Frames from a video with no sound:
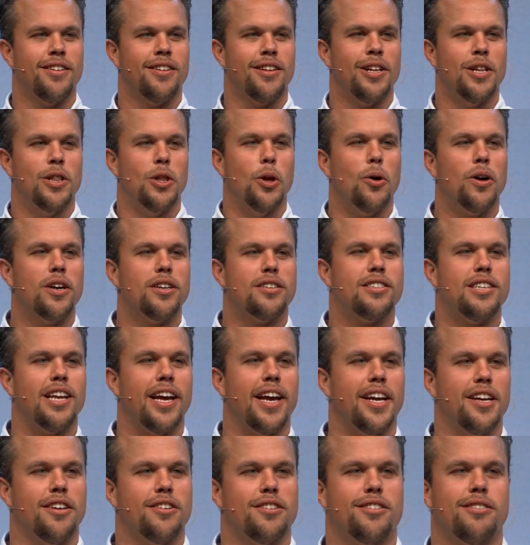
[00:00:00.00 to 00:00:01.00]
Lord
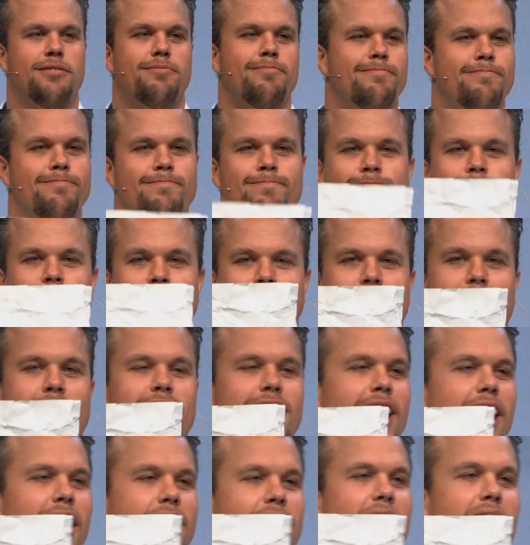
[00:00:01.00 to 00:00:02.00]
says,
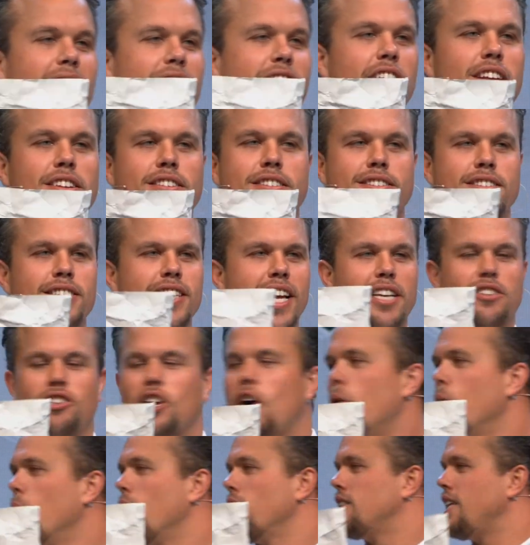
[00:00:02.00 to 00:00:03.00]
I got these things
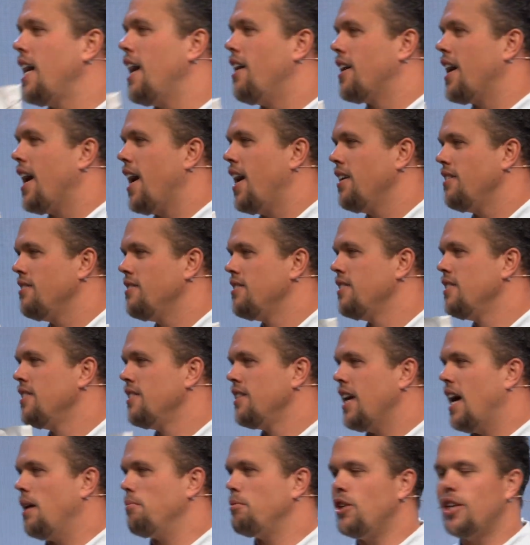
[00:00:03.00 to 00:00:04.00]
all worked out, God.
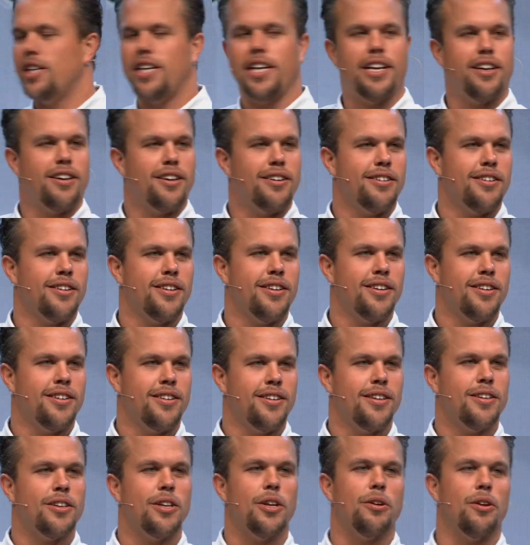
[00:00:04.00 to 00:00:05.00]
I'm good here.
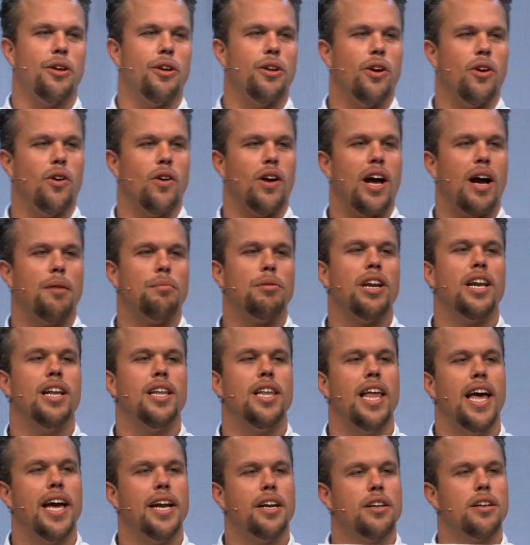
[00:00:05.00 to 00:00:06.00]
No. I'm going
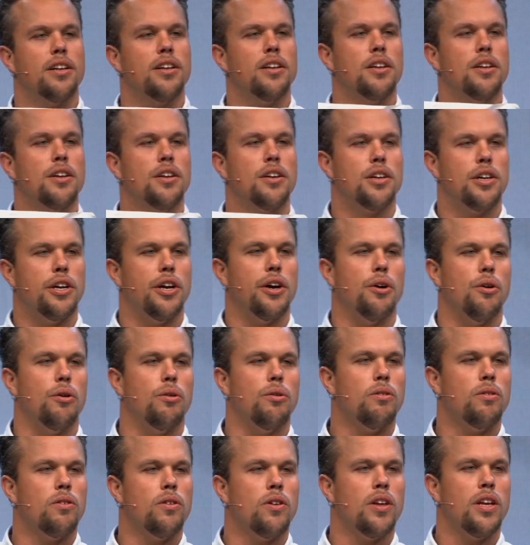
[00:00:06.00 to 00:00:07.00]
to let go,
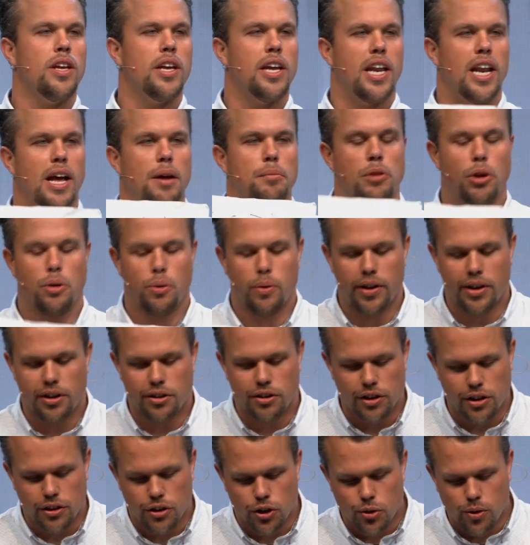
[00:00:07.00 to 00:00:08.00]
and I'm going
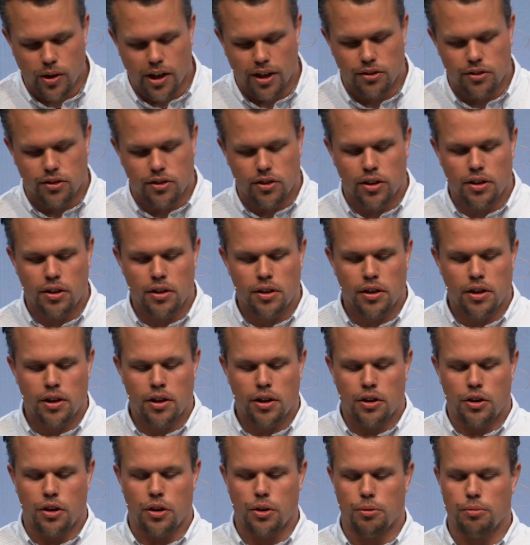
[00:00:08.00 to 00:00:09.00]
to trust
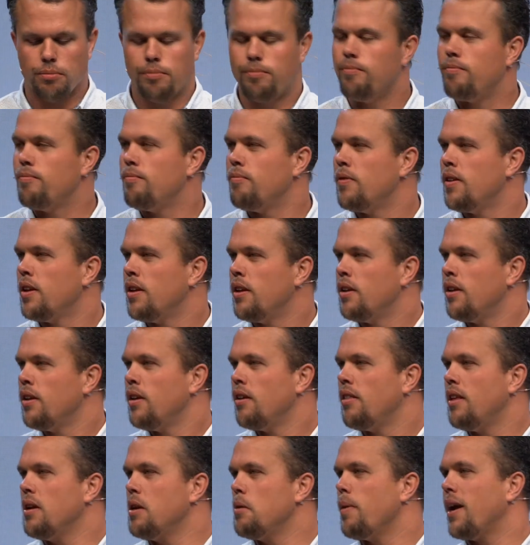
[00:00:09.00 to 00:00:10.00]
you.
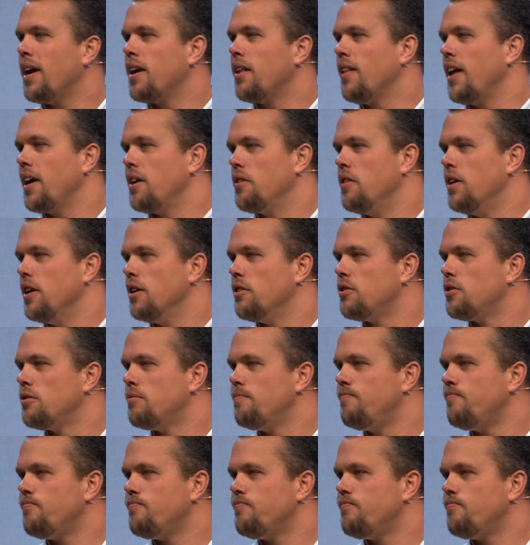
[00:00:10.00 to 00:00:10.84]
Think about it like this.